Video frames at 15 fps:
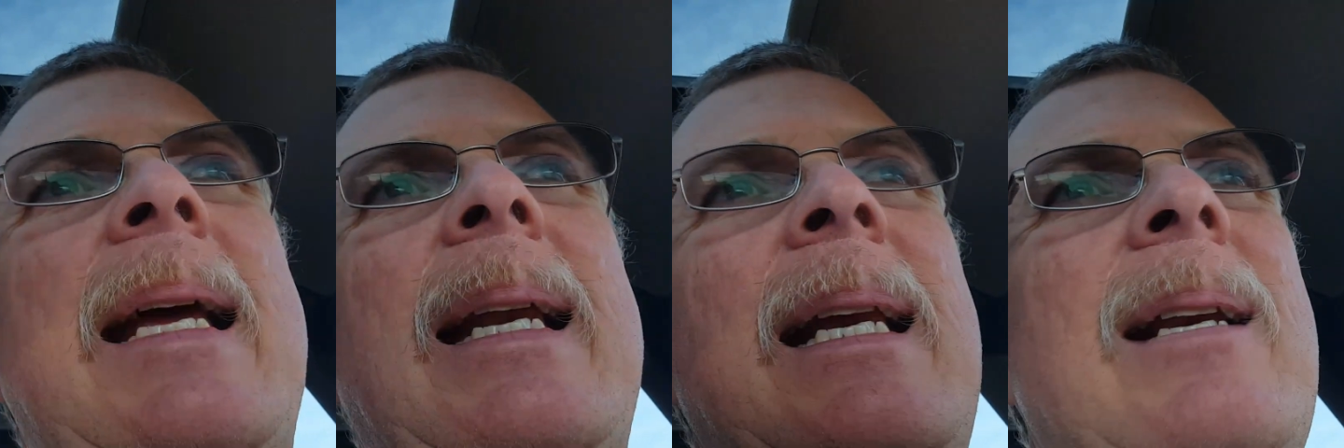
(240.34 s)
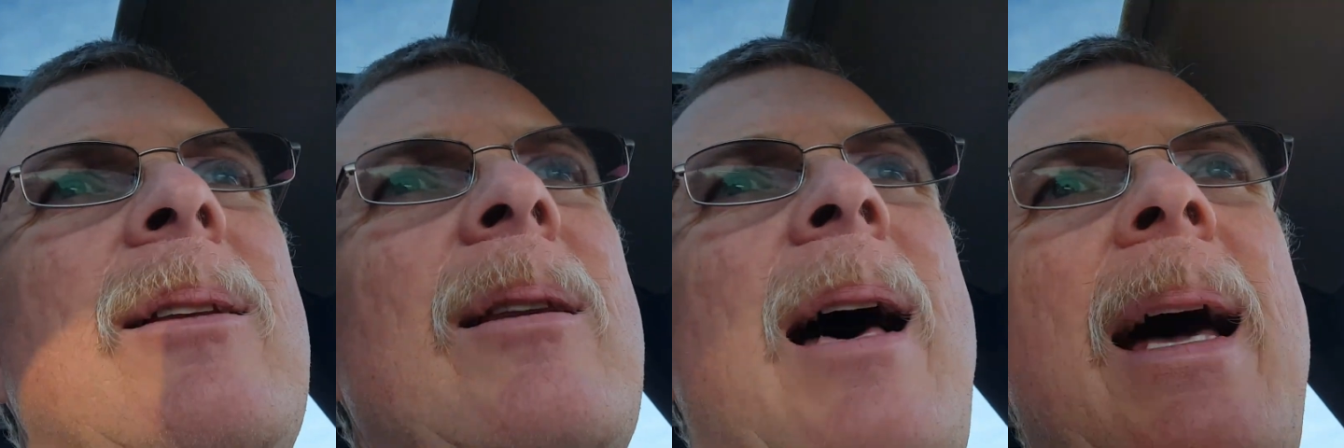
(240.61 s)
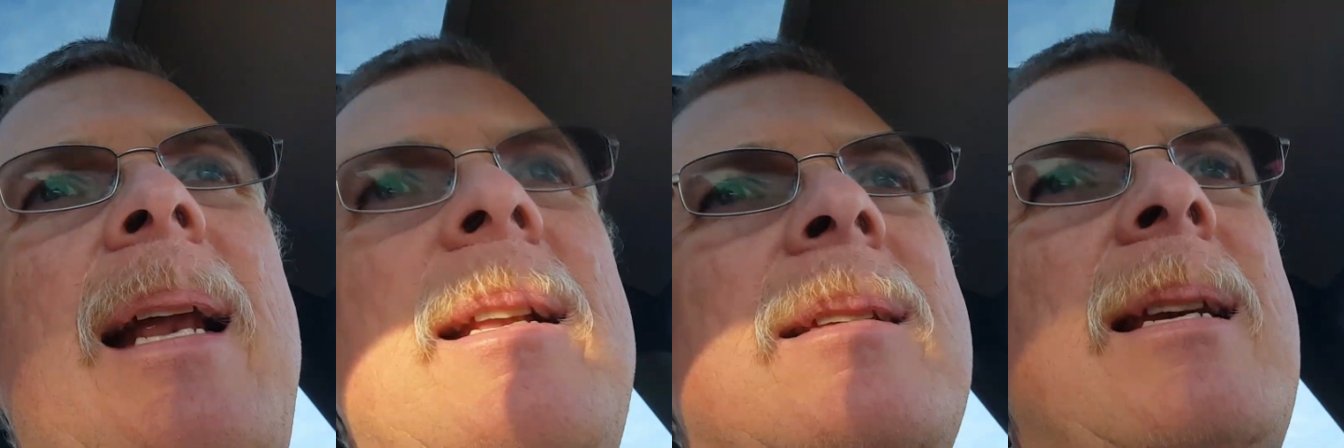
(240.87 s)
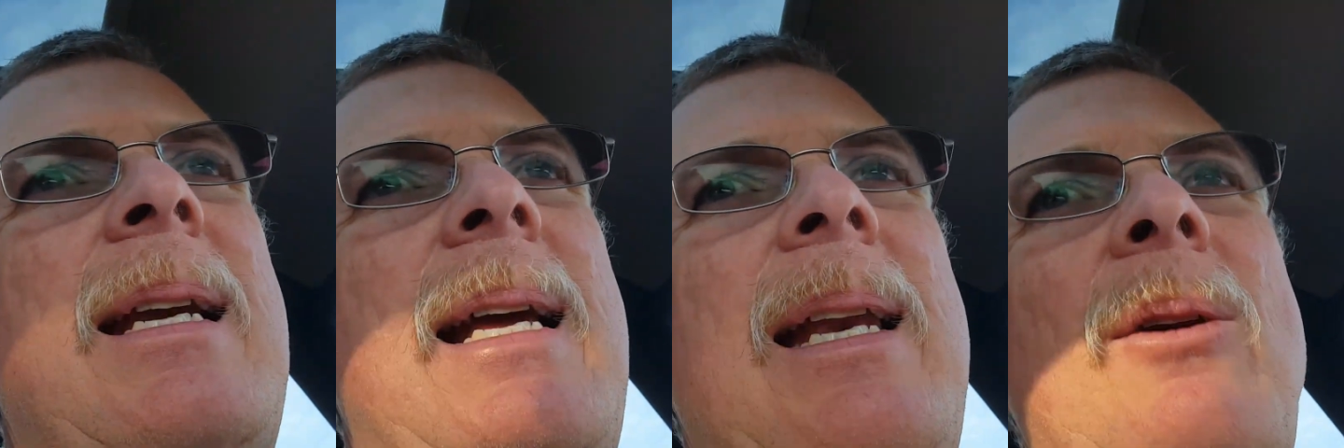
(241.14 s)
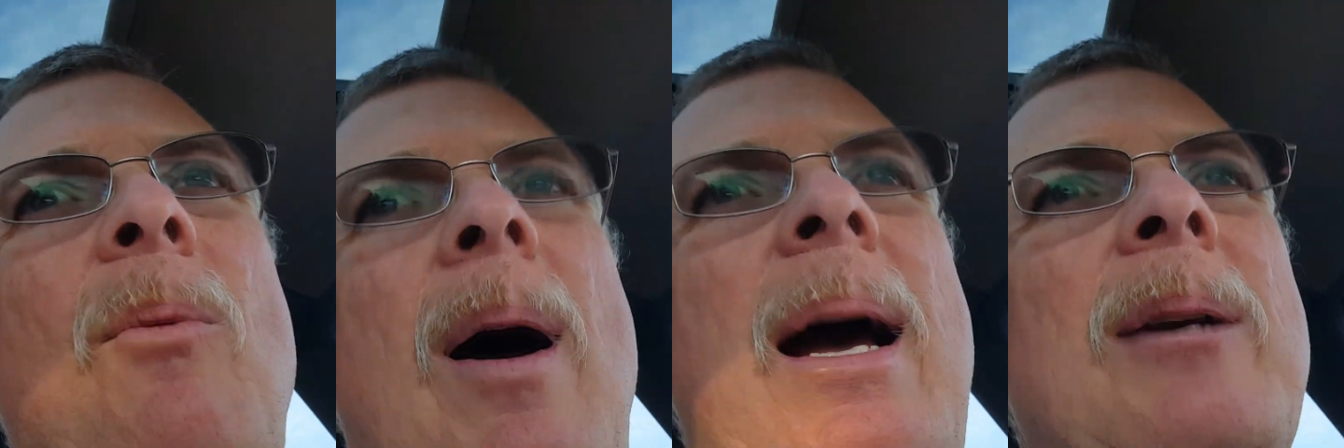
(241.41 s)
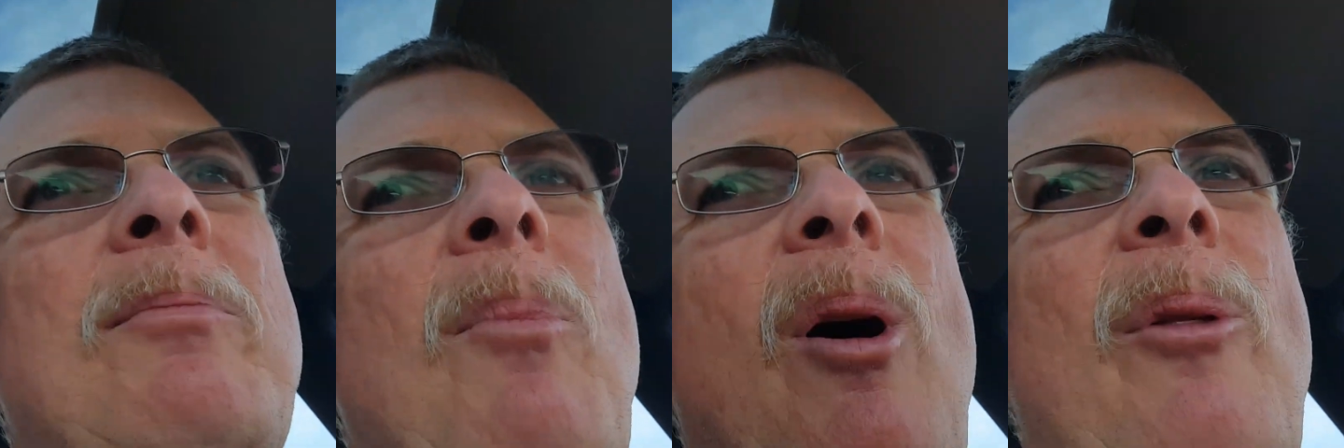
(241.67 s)
any
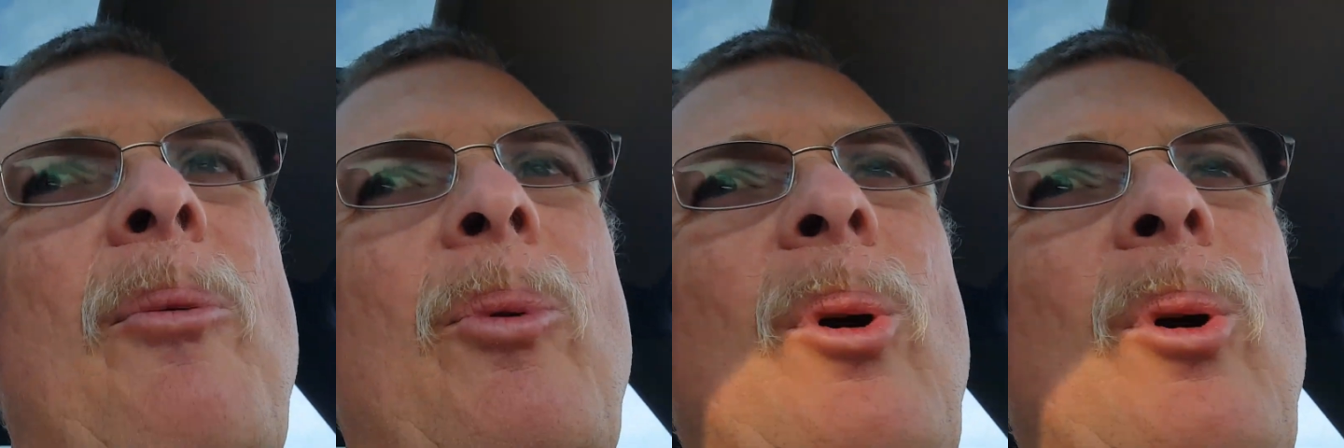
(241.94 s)
wax moth